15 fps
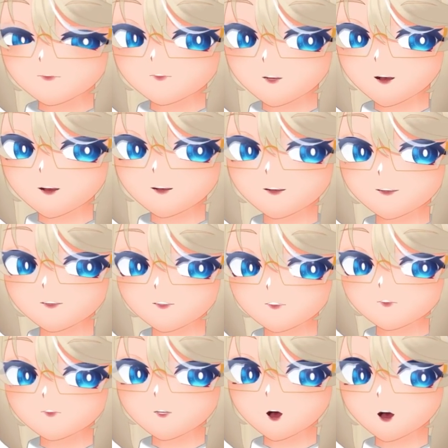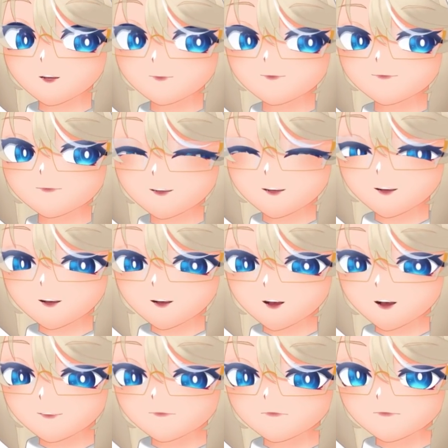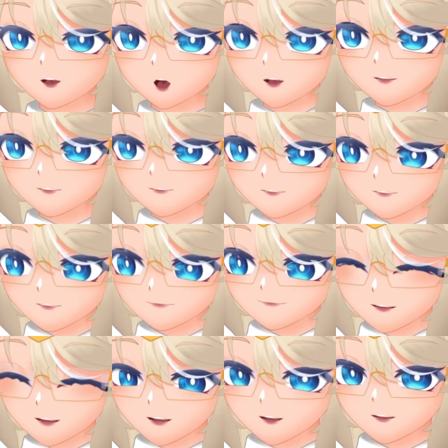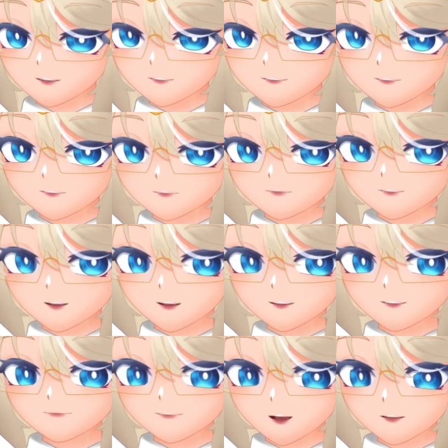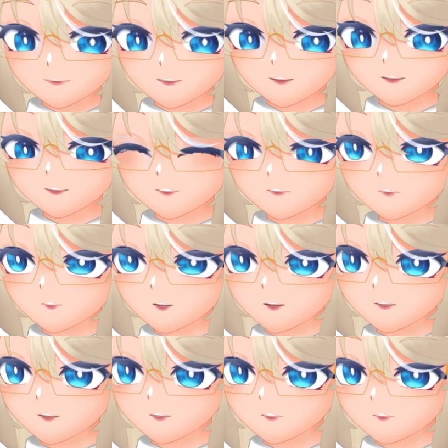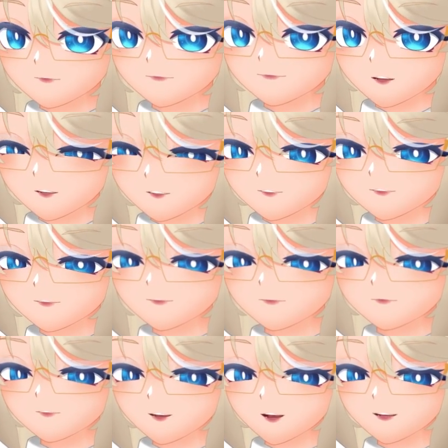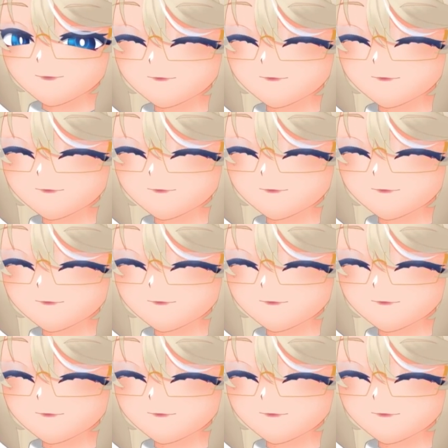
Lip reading: When you are rigging a model, you rig the model in your own personal way.